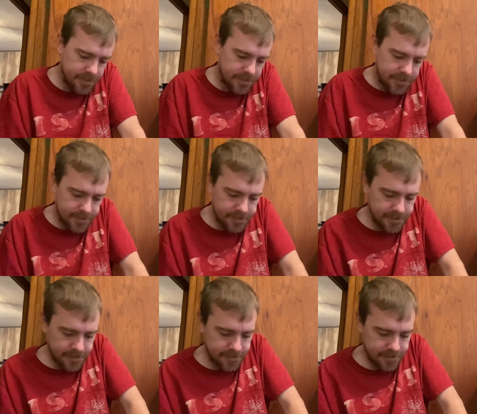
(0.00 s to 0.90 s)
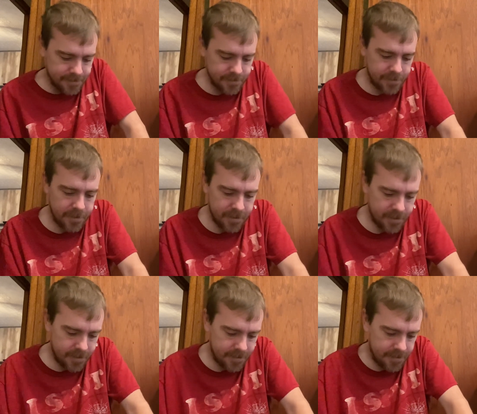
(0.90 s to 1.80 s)

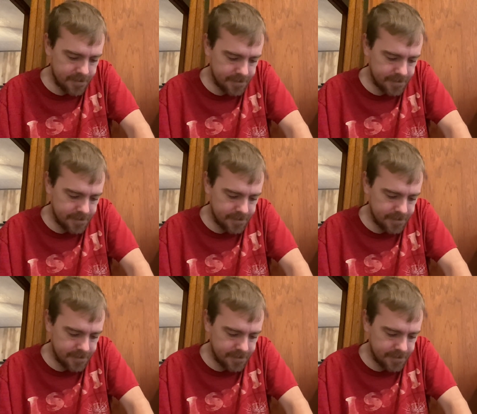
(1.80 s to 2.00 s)
No one is speaking in this clip.